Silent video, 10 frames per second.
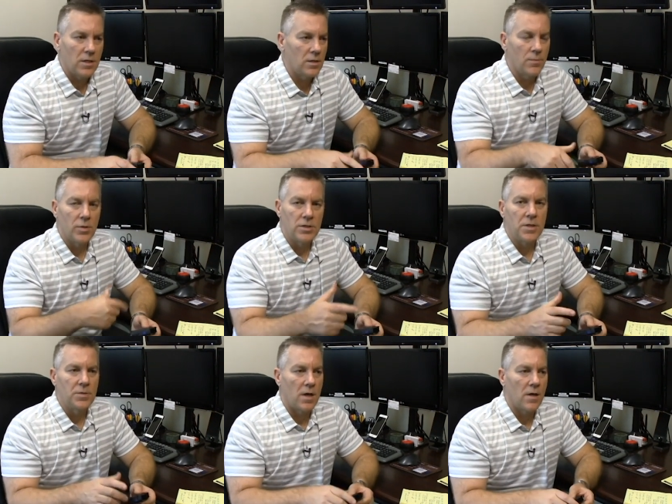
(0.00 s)
it in there and put a
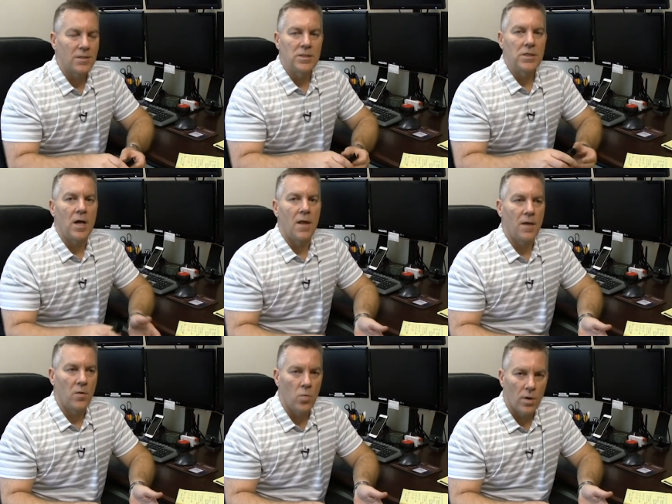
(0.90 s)
zip tie on it, see how
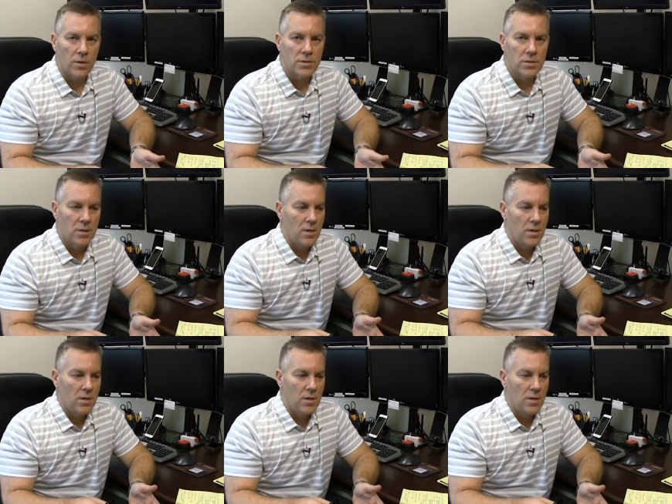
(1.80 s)
that works.